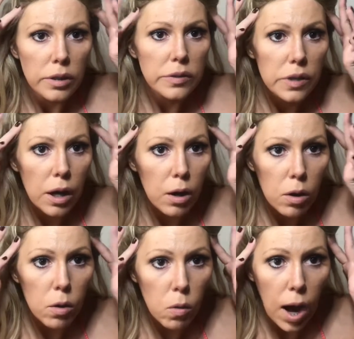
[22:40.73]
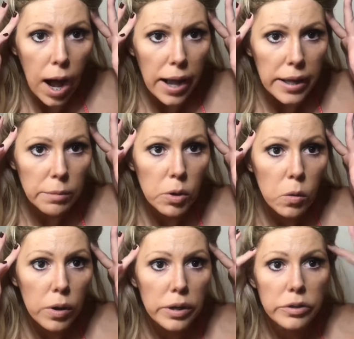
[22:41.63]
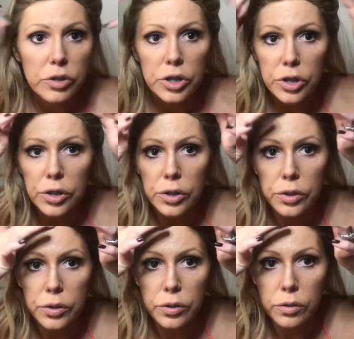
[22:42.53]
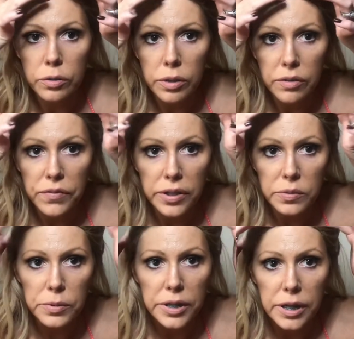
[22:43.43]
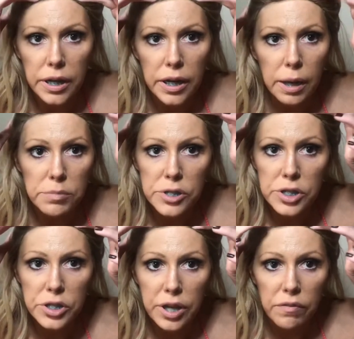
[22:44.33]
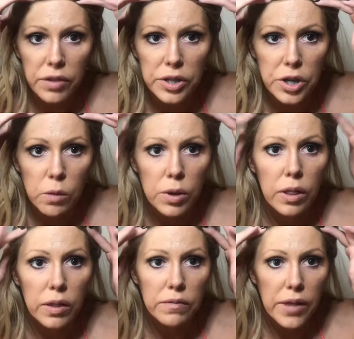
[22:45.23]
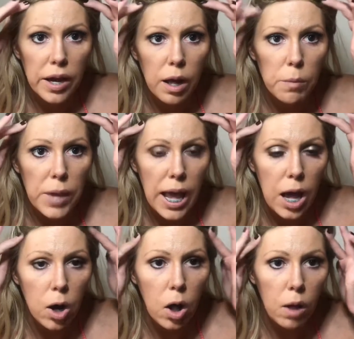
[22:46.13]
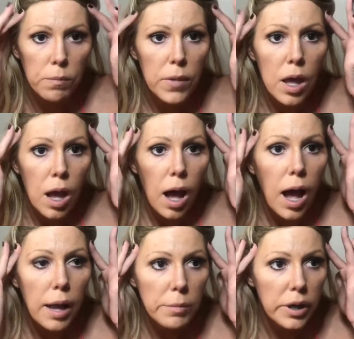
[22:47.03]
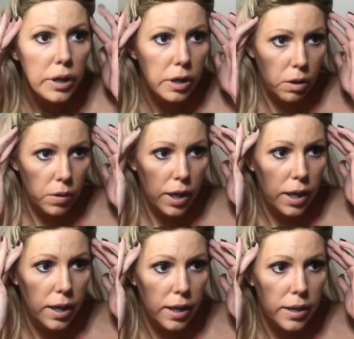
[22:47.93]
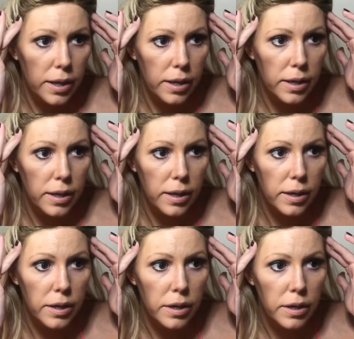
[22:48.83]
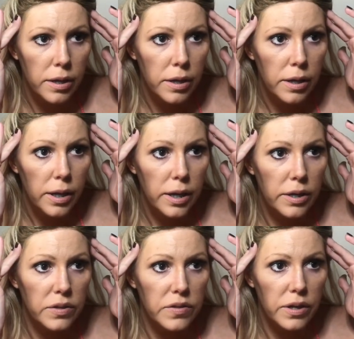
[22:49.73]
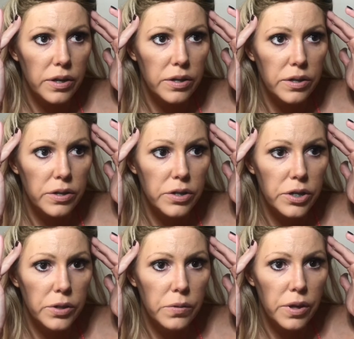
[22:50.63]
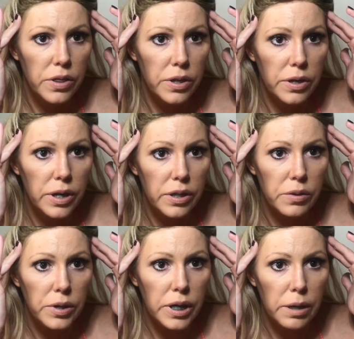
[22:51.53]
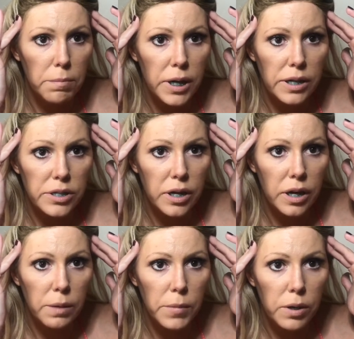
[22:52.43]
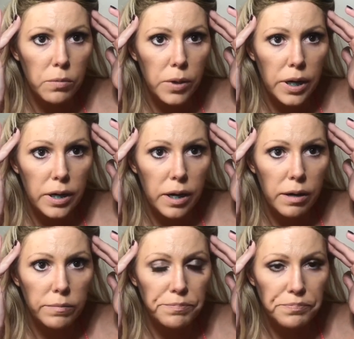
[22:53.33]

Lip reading: So I am going to, it feels pretty good. I definitely don't wanna lift that up at all. I'm gonna go ahead and, it is 2:33 my time right now.